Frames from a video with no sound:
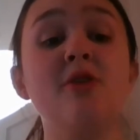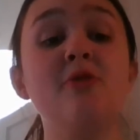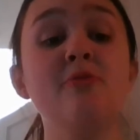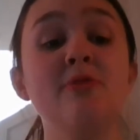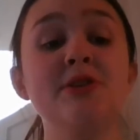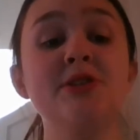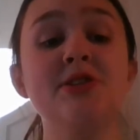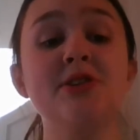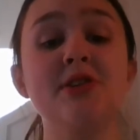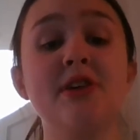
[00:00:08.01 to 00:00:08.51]

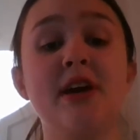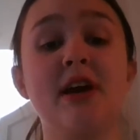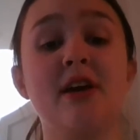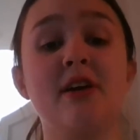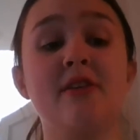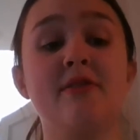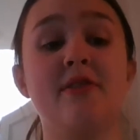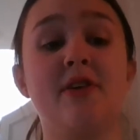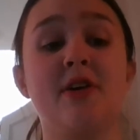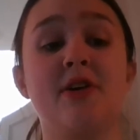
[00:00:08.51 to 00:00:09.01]
We took
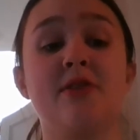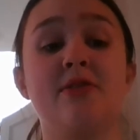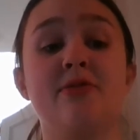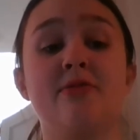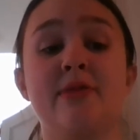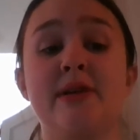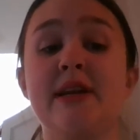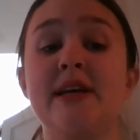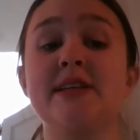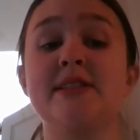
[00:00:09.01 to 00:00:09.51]
care of her
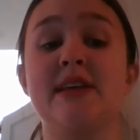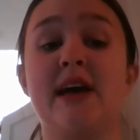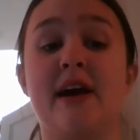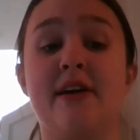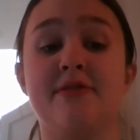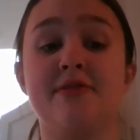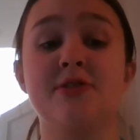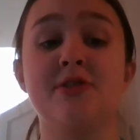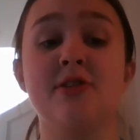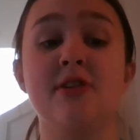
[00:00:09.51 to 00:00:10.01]
3 days
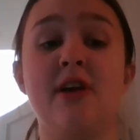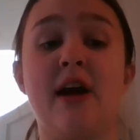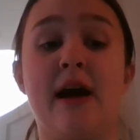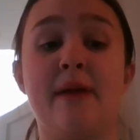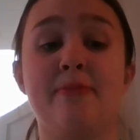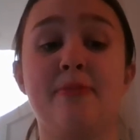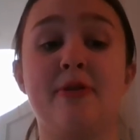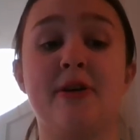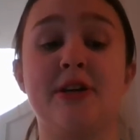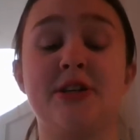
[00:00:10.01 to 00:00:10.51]
after her
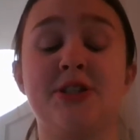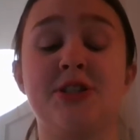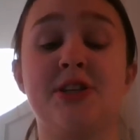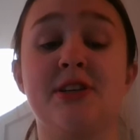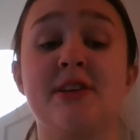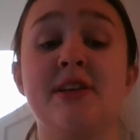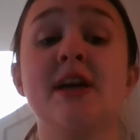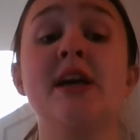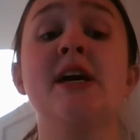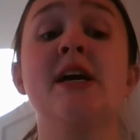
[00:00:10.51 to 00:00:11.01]

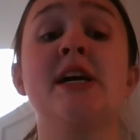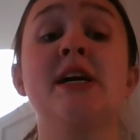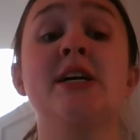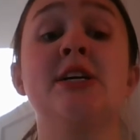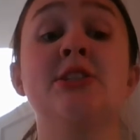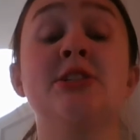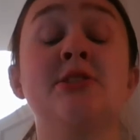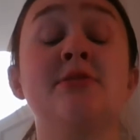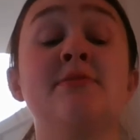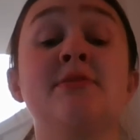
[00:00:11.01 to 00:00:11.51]
operation,
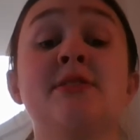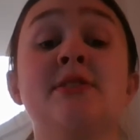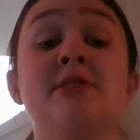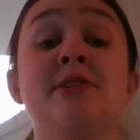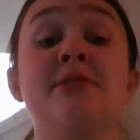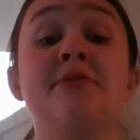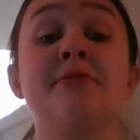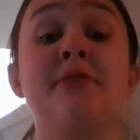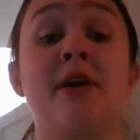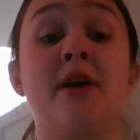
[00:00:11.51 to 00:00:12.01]
and she was
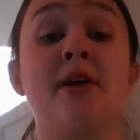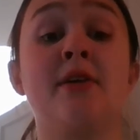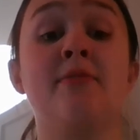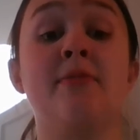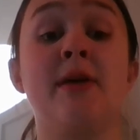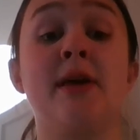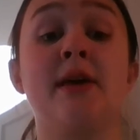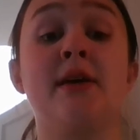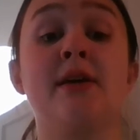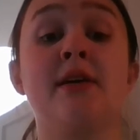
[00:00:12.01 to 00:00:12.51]
still very
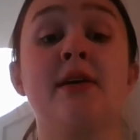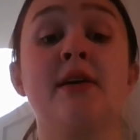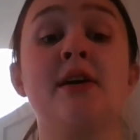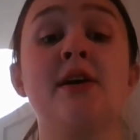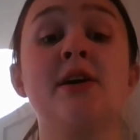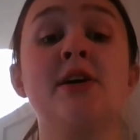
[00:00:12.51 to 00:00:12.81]
weak.